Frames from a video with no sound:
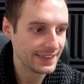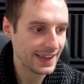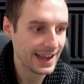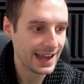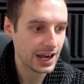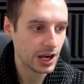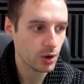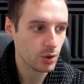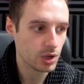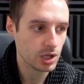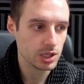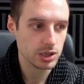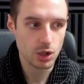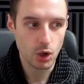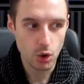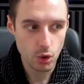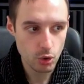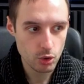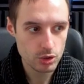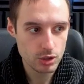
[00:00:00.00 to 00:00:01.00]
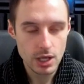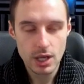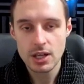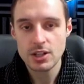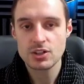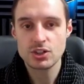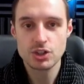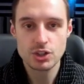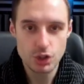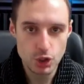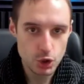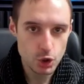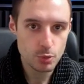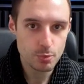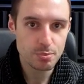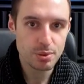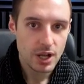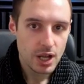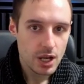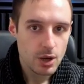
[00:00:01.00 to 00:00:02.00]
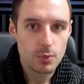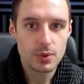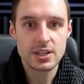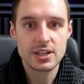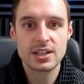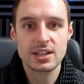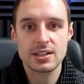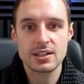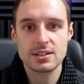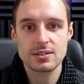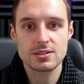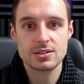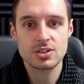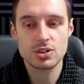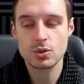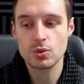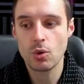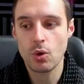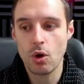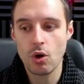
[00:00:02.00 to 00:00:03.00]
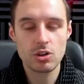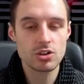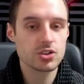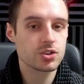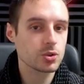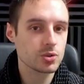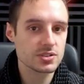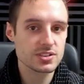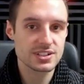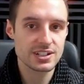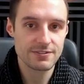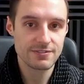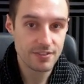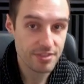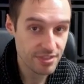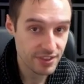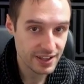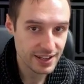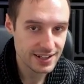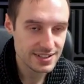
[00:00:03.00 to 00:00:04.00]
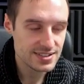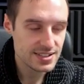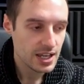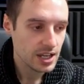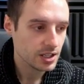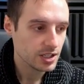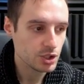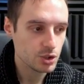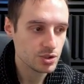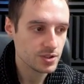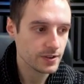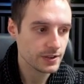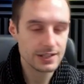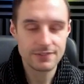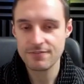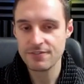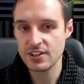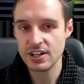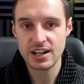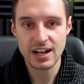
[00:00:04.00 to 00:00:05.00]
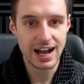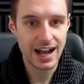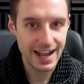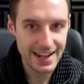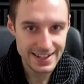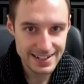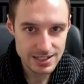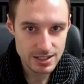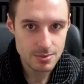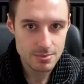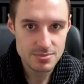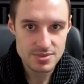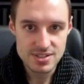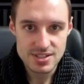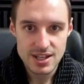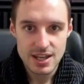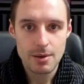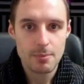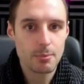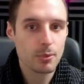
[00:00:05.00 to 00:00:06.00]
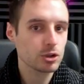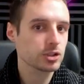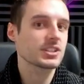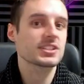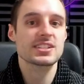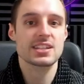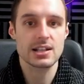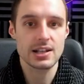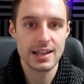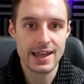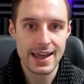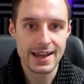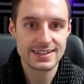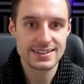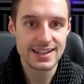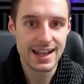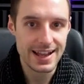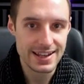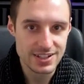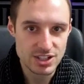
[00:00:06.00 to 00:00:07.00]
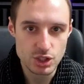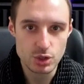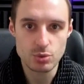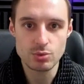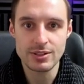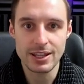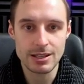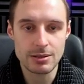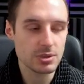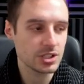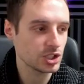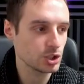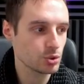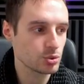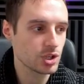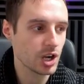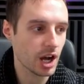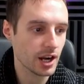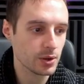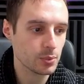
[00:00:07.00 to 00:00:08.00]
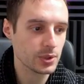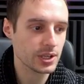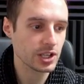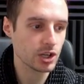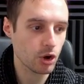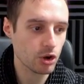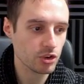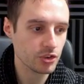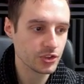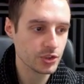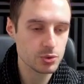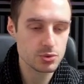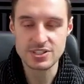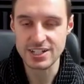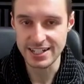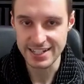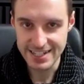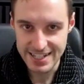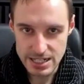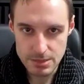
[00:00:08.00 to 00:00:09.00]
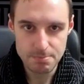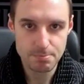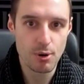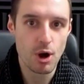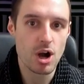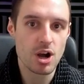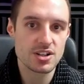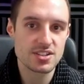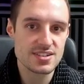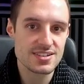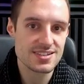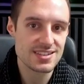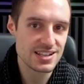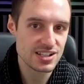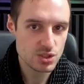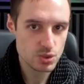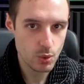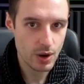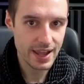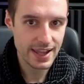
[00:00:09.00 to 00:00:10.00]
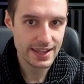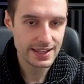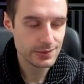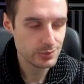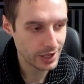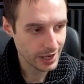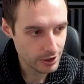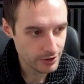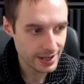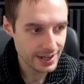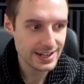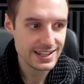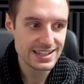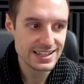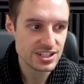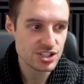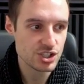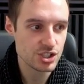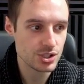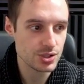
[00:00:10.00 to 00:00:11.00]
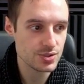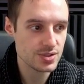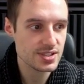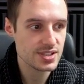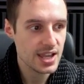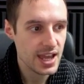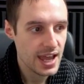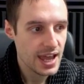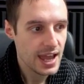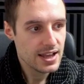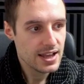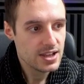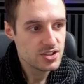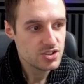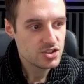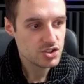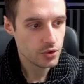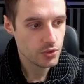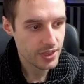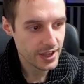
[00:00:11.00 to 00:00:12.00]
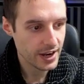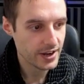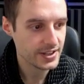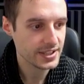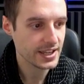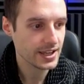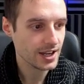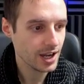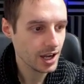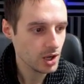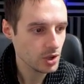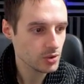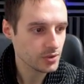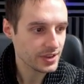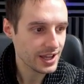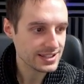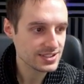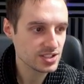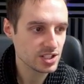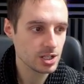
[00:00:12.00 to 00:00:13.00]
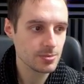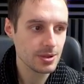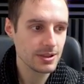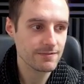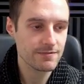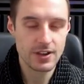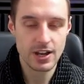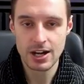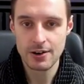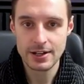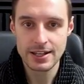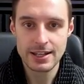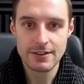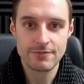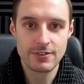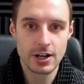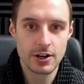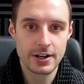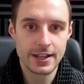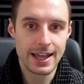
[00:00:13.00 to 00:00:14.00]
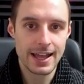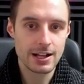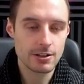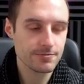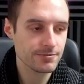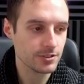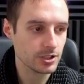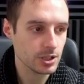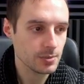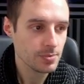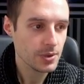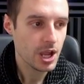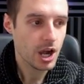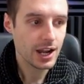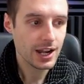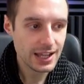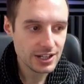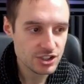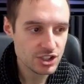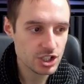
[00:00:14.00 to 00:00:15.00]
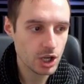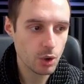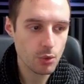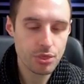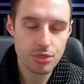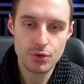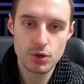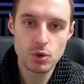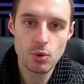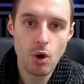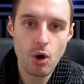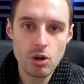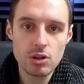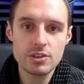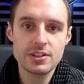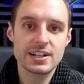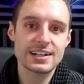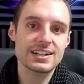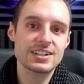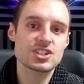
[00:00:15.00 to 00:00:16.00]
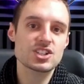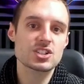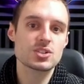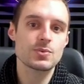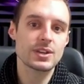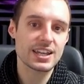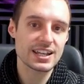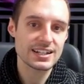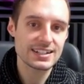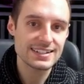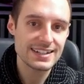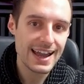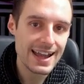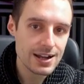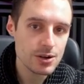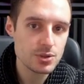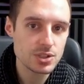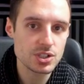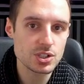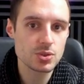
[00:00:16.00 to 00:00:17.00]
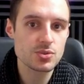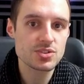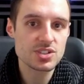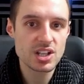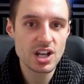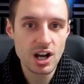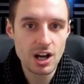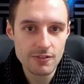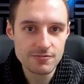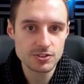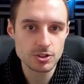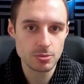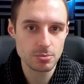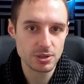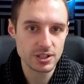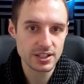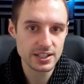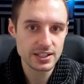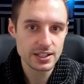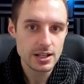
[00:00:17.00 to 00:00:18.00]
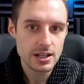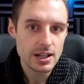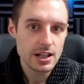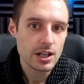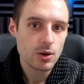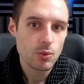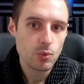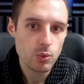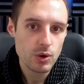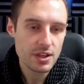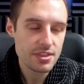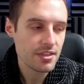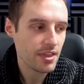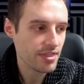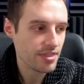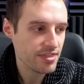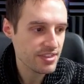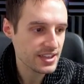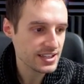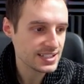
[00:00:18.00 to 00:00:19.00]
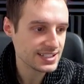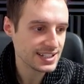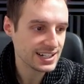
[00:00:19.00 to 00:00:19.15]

now clone, dupe, we can do all sorts of different things, use the infinite items, multi-select, and you name it, you got it. We can also delete boxes this way without any issues. So there you go. That's going to be very, very helpful. I'll actually go through all the glitches we can now use comfortably with this